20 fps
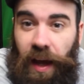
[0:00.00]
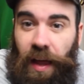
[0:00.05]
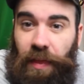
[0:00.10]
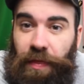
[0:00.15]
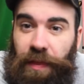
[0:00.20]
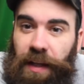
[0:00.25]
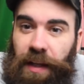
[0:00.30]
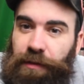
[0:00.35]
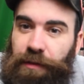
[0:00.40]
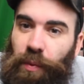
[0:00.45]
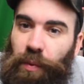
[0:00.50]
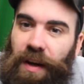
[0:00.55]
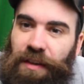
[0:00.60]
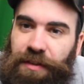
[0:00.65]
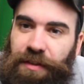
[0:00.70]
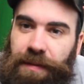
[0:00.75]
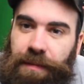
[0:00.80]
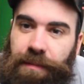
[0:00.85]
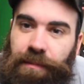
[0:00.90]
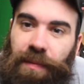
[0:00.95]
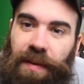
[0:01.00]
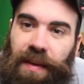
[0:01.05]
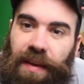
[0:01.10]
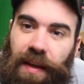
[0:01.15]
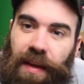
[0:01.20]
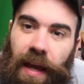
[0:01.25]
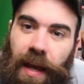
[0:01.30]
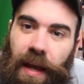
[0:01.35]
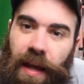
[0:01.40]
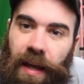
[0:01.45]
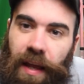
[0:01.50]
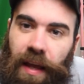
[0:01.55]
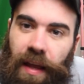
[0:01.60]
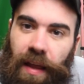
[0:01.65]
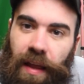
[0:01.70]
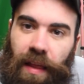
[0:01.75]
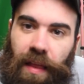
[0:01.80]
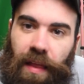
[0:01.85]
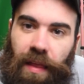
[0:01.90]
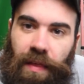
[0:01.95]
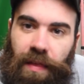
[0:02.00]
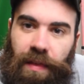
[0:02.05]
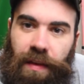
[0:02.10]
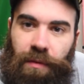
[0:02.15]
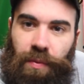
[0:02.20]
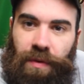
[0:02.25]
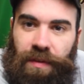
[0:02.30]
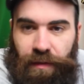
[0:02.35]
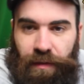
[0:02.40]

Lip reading: Thanks for watching. This was a